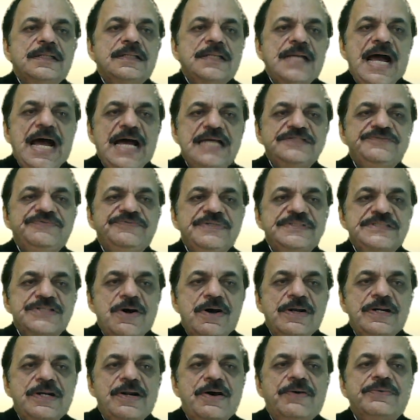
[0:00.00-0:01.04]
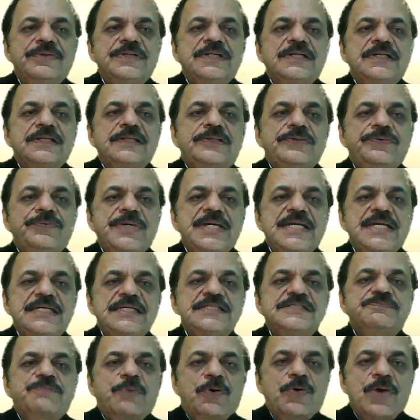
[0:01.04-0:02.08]
As we saw now, QA
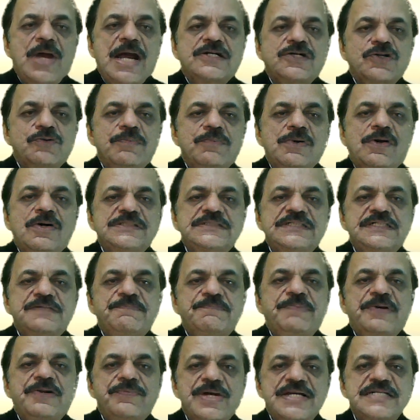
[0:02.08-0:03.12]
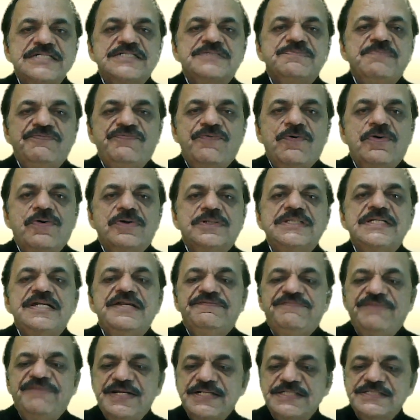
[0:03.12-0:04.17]
is proactive because it prevents before the
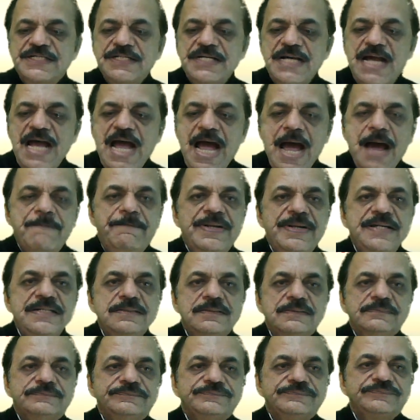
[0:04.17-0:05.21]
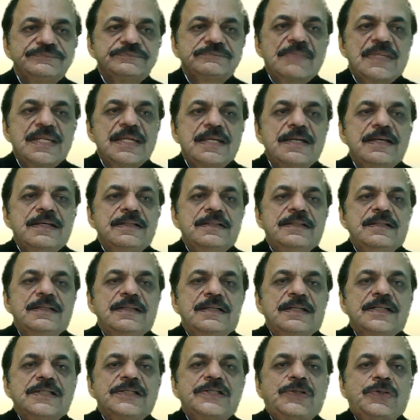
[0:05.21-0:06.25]
defects happen.
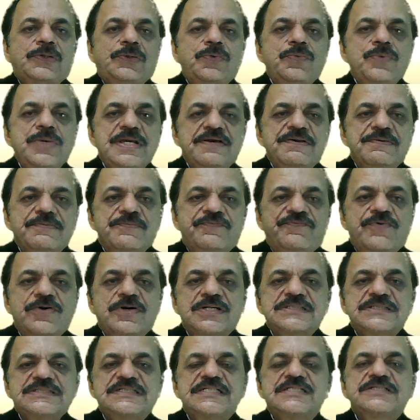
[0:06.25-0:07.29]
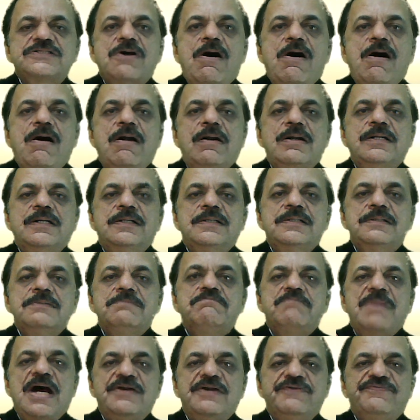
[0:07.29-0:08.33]
QA focuses on
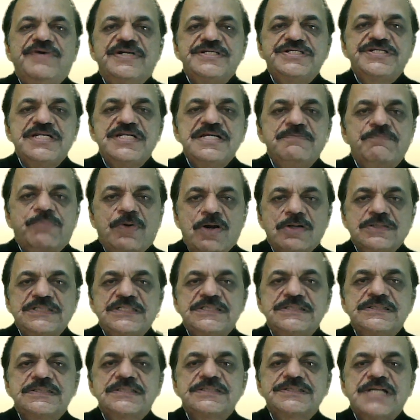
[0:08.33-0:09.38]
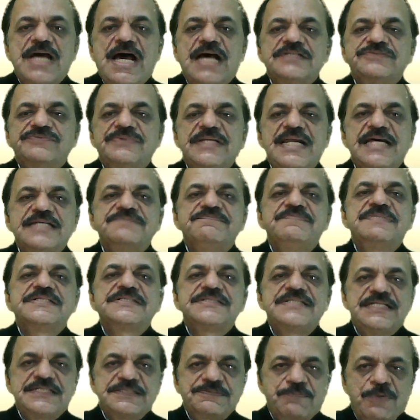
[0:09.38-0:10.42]
manufacturing processes as well as
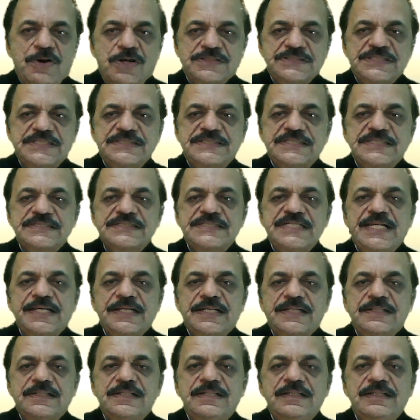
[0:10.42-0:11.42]
business processes like